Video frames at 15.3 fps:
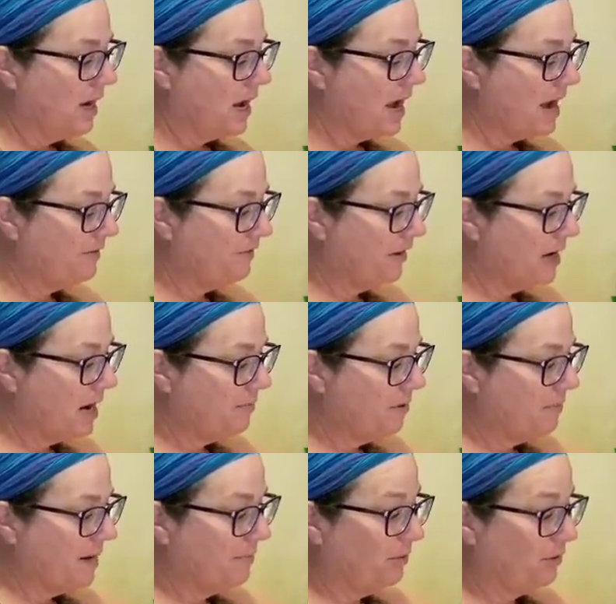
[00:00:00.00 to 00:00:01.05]
1/2 cup
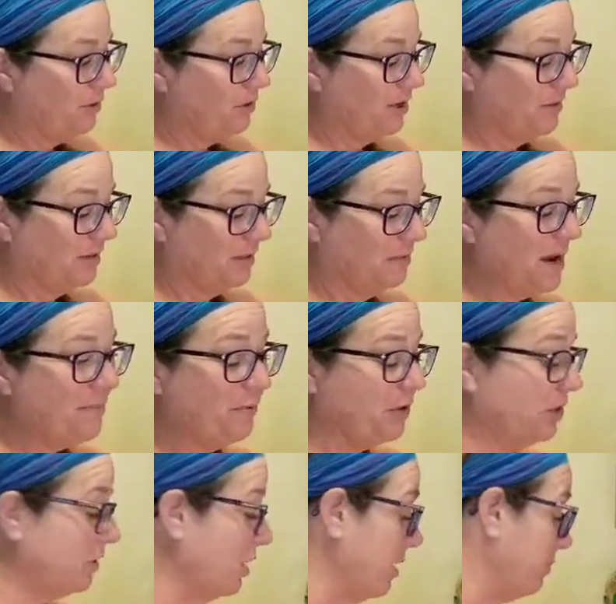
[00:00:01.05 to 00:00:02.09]
of maple syrup, because maple
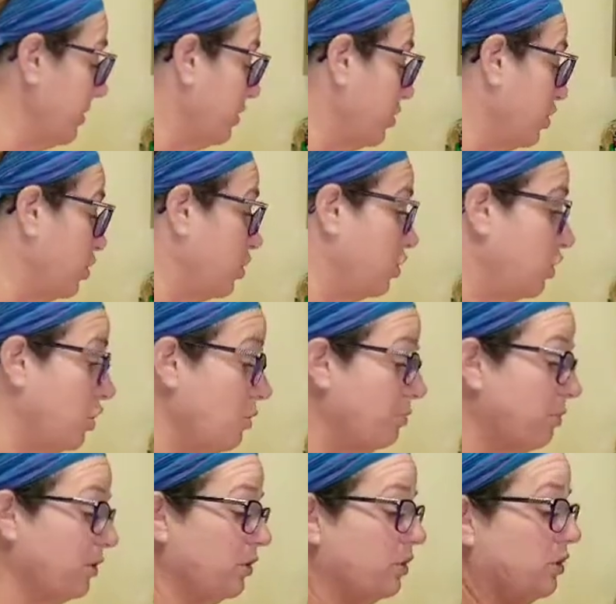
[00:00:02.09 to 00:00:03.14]
syrup is
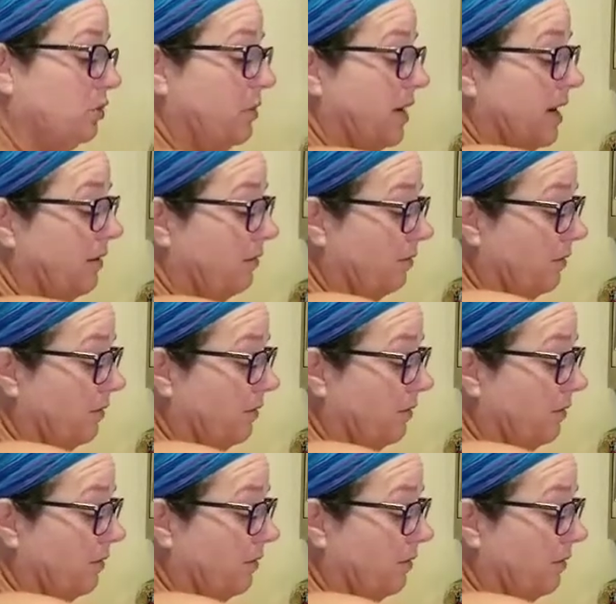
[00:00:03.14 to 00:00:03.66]
super sweet.